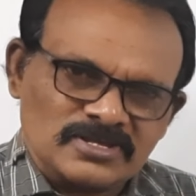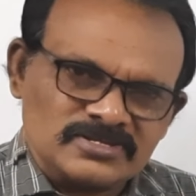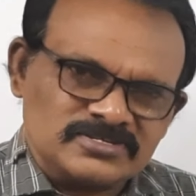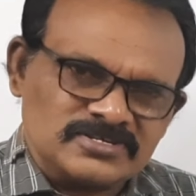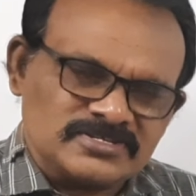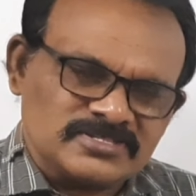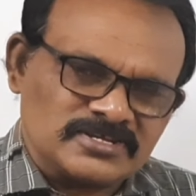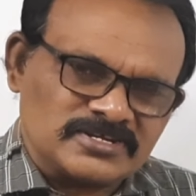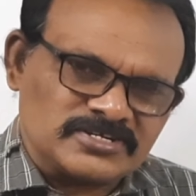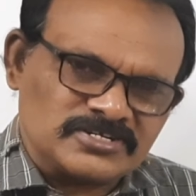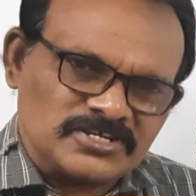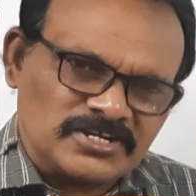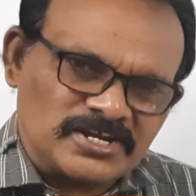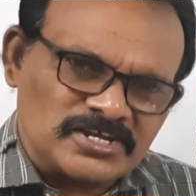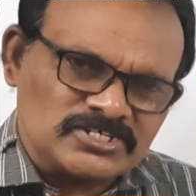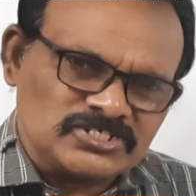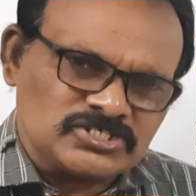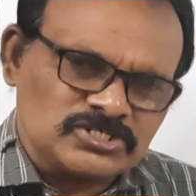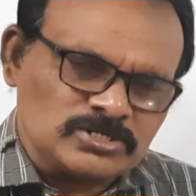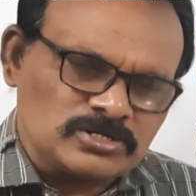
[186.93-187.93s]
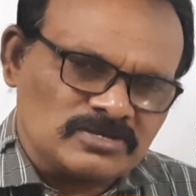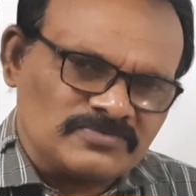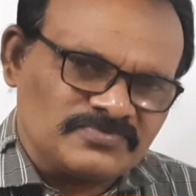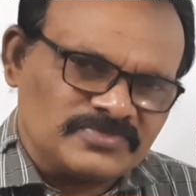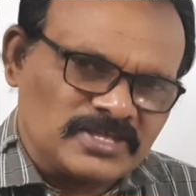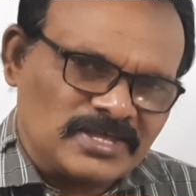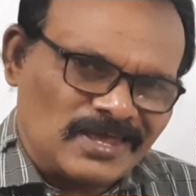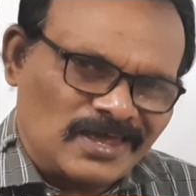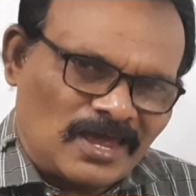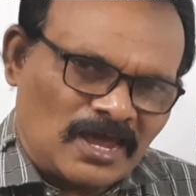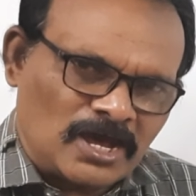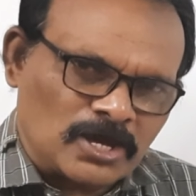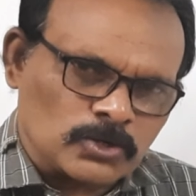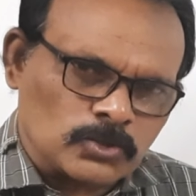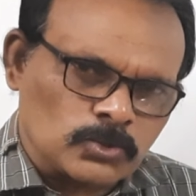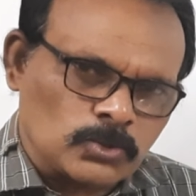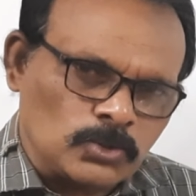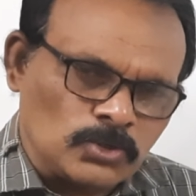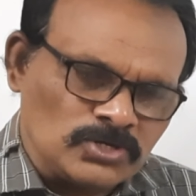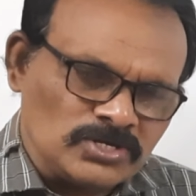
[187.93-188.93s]
See, the direction of the
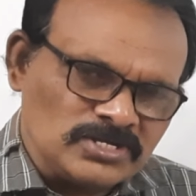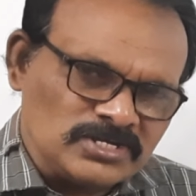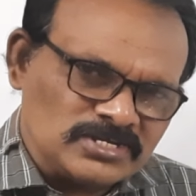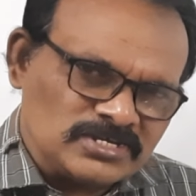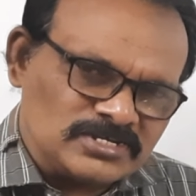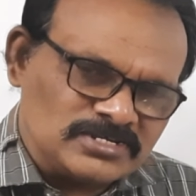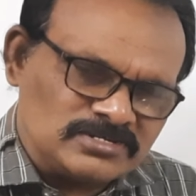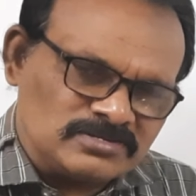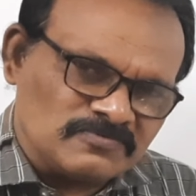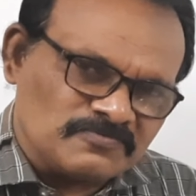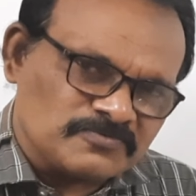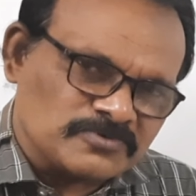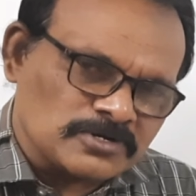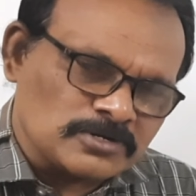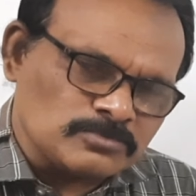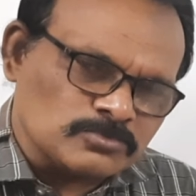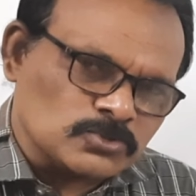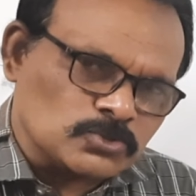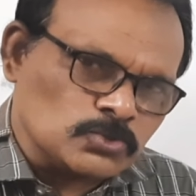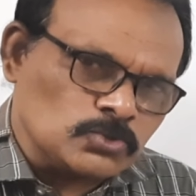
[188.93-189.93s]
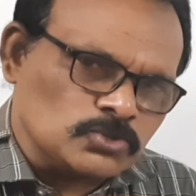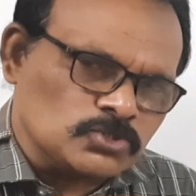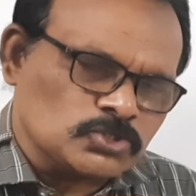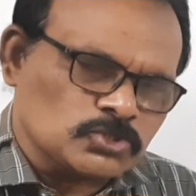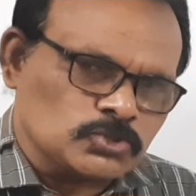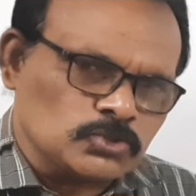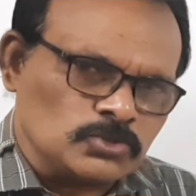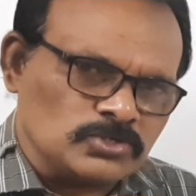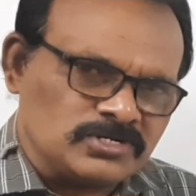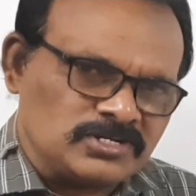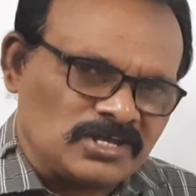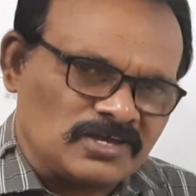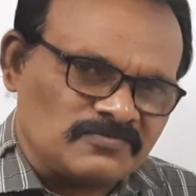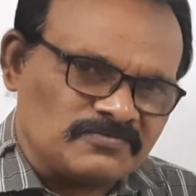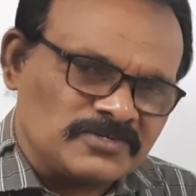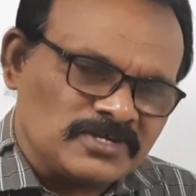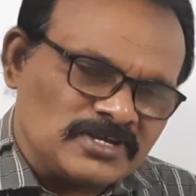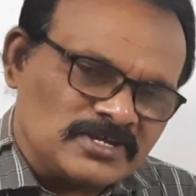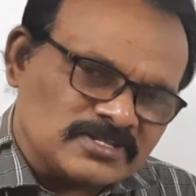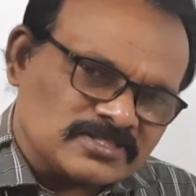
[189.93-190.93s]
arrow is from root to
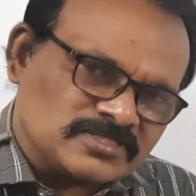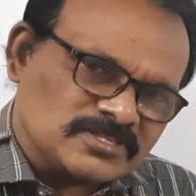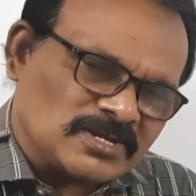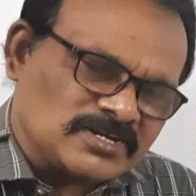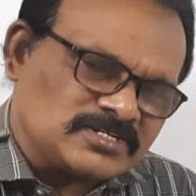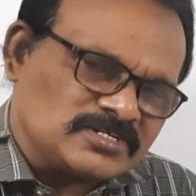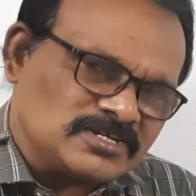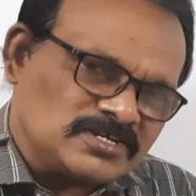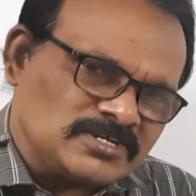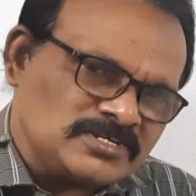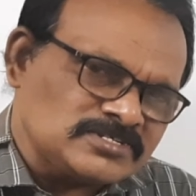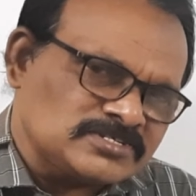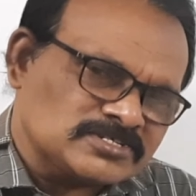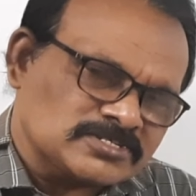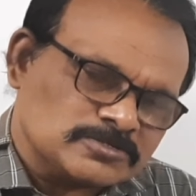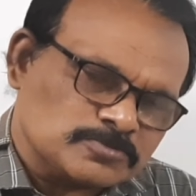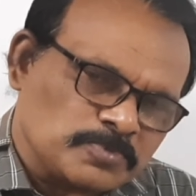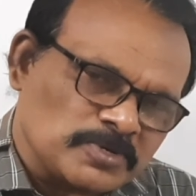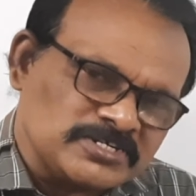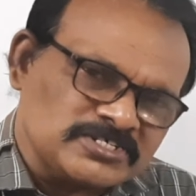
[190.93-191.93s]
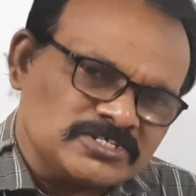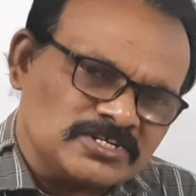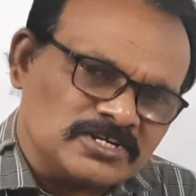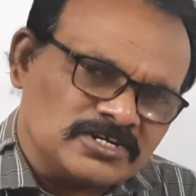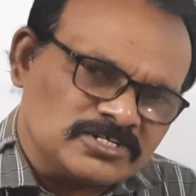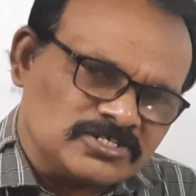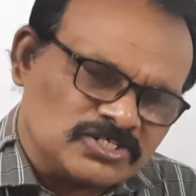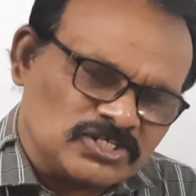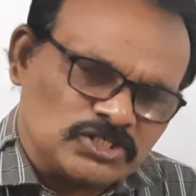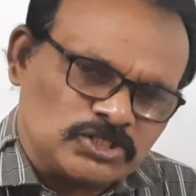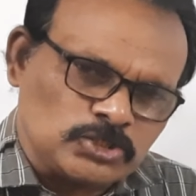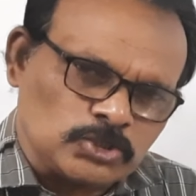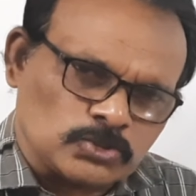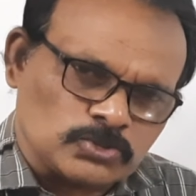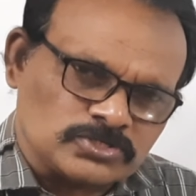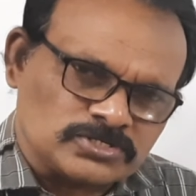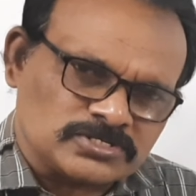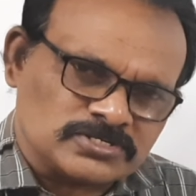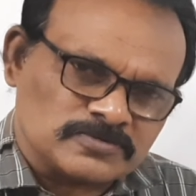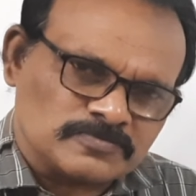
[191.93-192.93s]
leaf, that is special
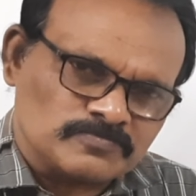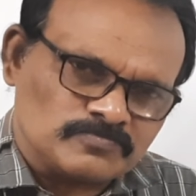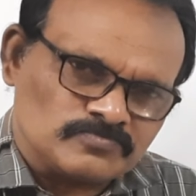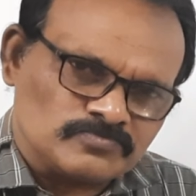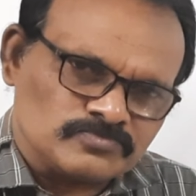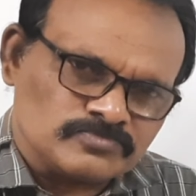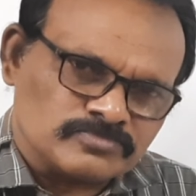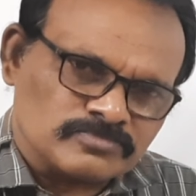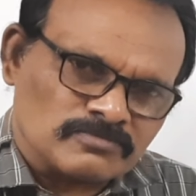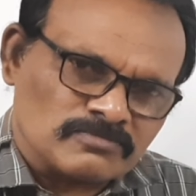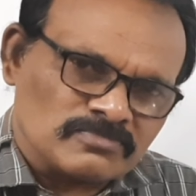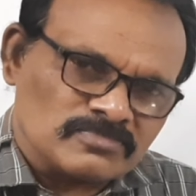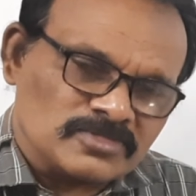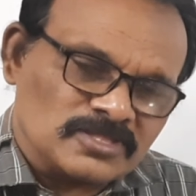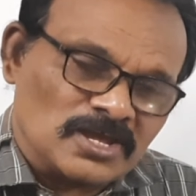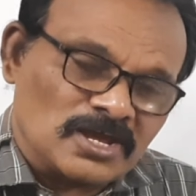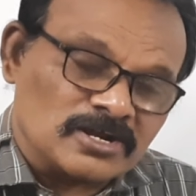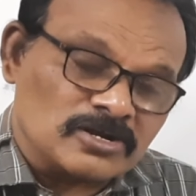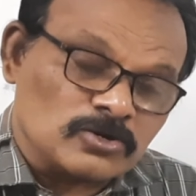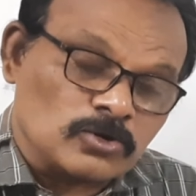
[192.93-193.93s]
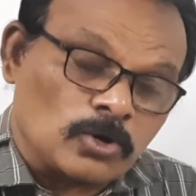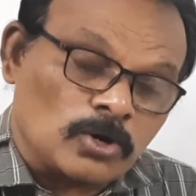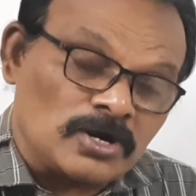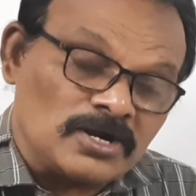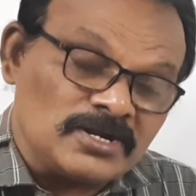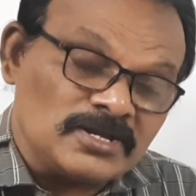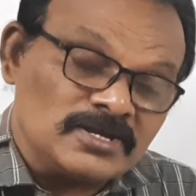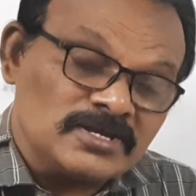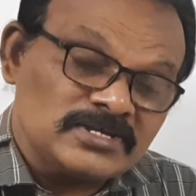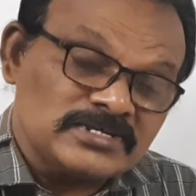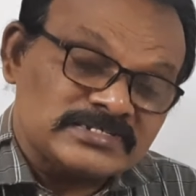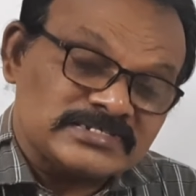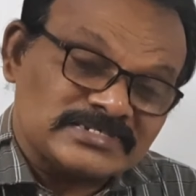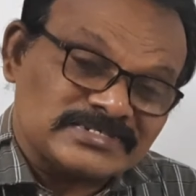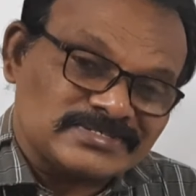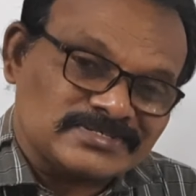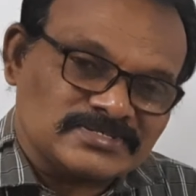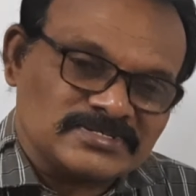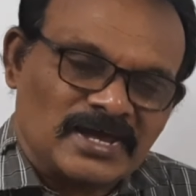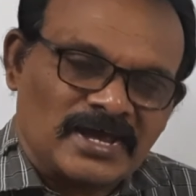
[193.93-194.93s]
tissues. They are called
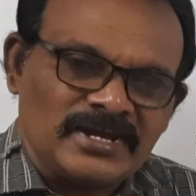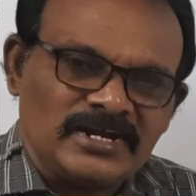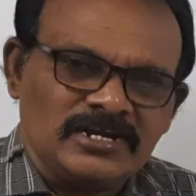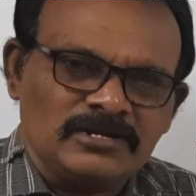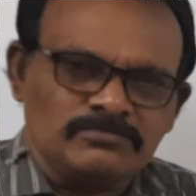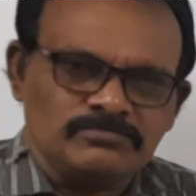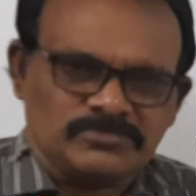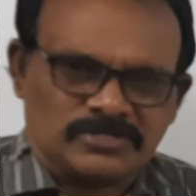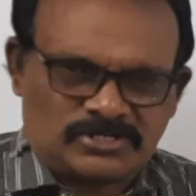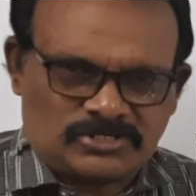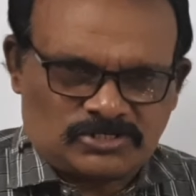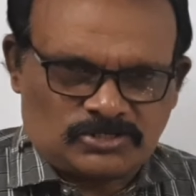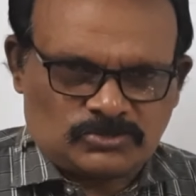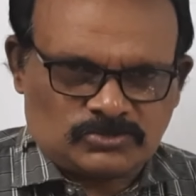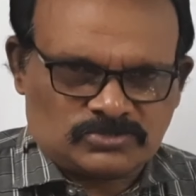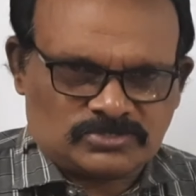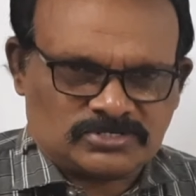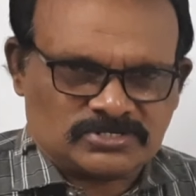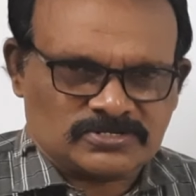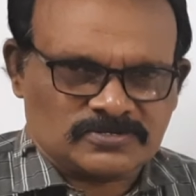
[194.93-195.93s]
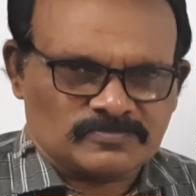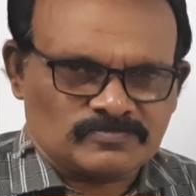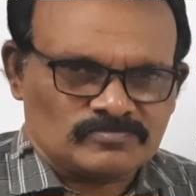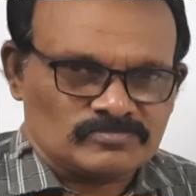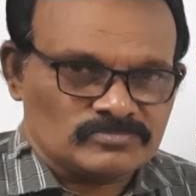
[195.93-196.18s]
xylem tissues.